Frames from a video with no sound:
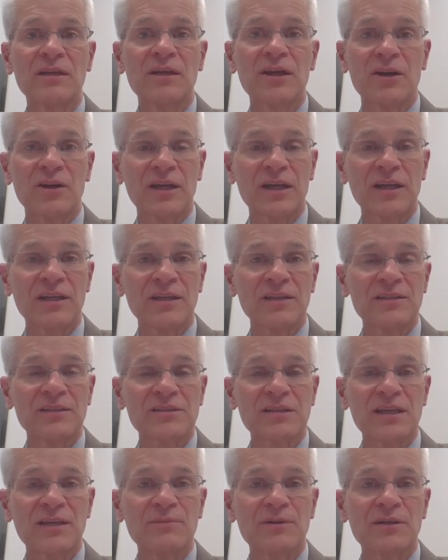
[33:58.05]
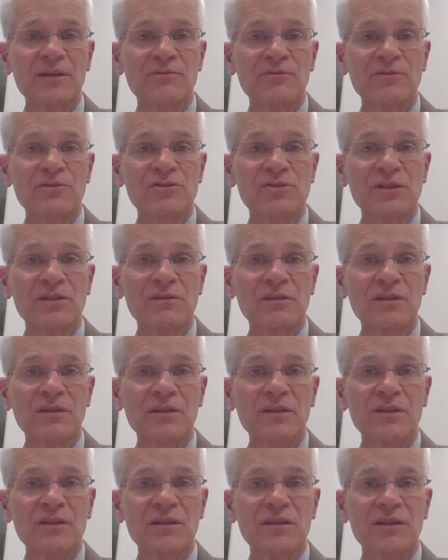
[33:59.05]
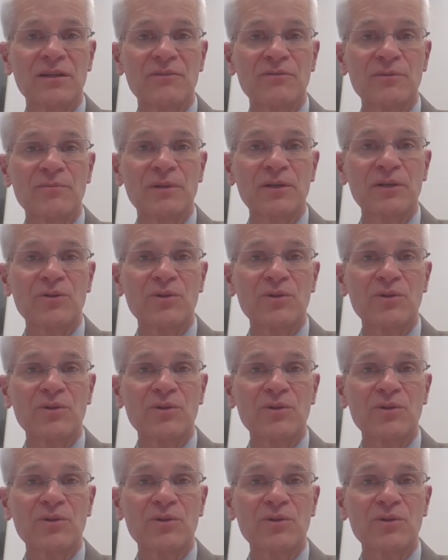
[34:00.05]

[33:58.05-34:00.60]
are getting the same coverage that everybody who